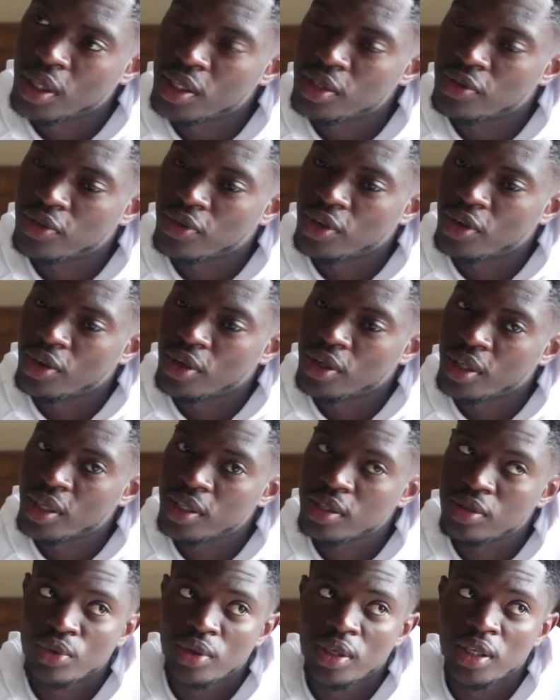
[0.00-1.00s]
That's
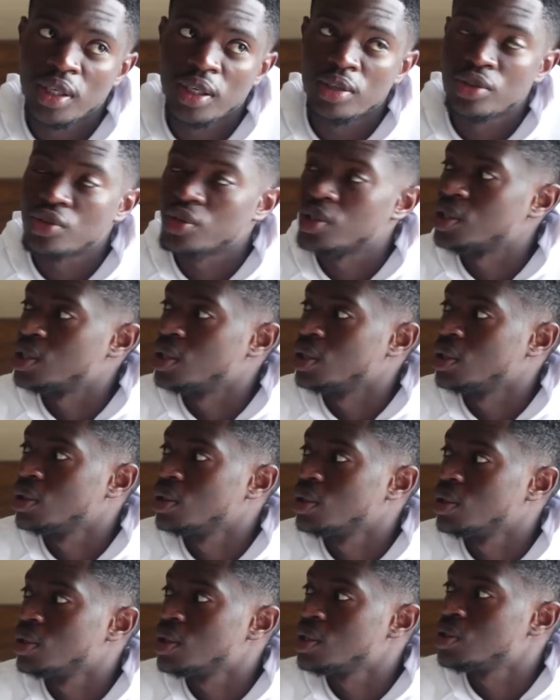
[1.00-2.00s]
really
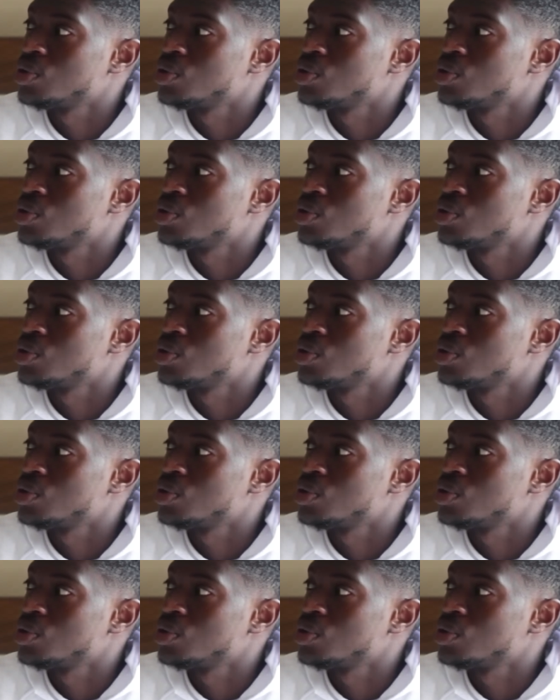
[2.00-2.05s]
interesting.